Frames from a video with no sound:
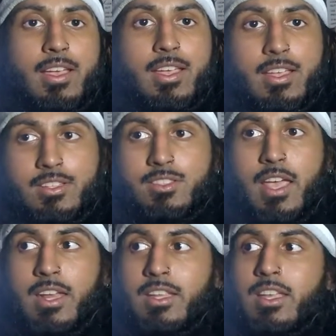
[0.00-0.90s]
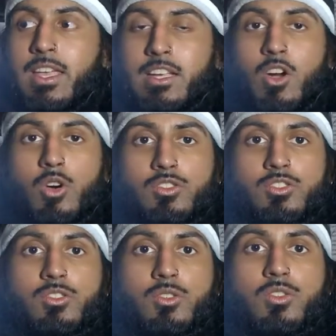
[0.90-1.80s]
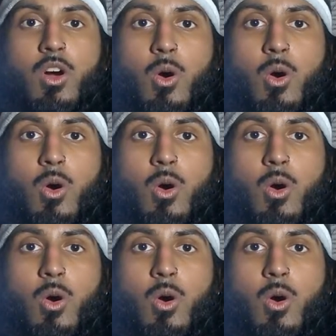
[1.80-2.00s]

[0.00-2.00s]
is that it goes through the